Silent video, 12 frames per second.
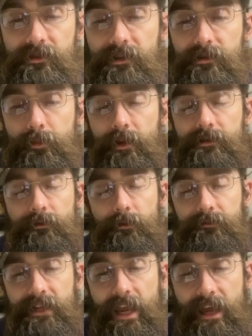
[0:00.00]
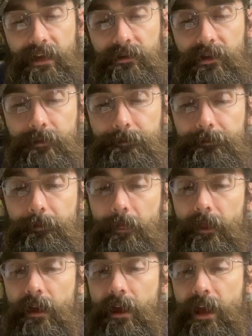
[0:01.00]
displaced from his hand?
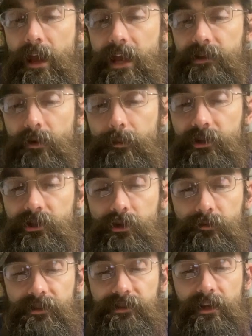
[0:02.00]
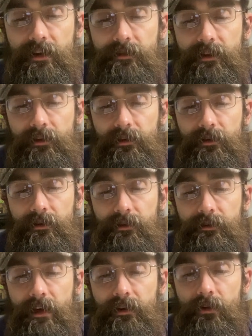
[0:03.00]
As Rabbi Shimon stated
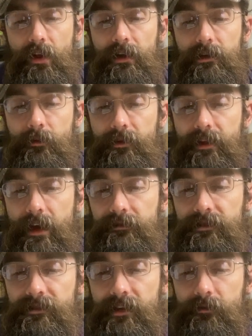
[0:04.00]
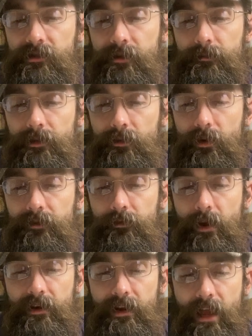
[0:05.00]
that halacha without distinguishing between
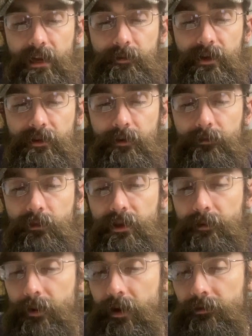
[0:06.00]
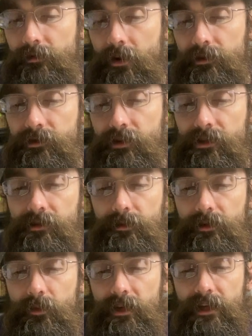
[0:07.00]
friend and enemy, therefore the apparent contradiction
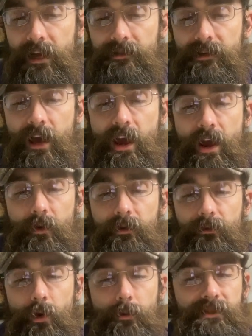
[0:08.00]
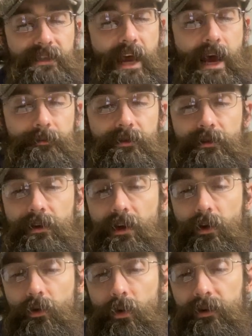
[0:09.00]
between a case where the rope snapped,
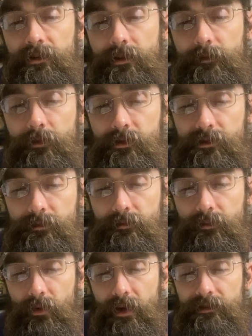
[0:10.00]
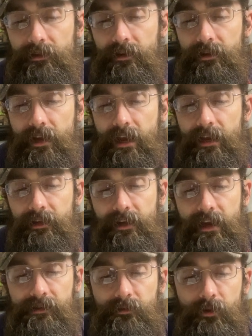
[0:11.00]
according to the first Braita, and a
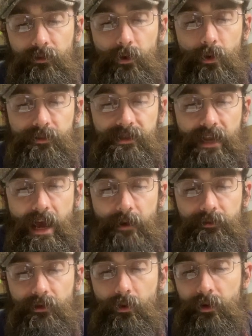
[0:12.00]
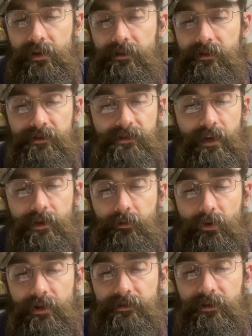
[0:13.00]
case where the rope snapped, according to the second
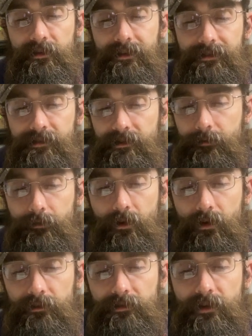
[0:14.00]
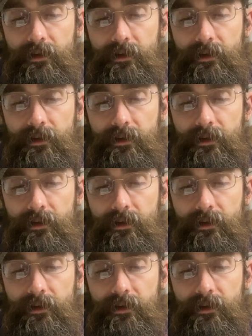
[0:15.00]
Braita, is difficult.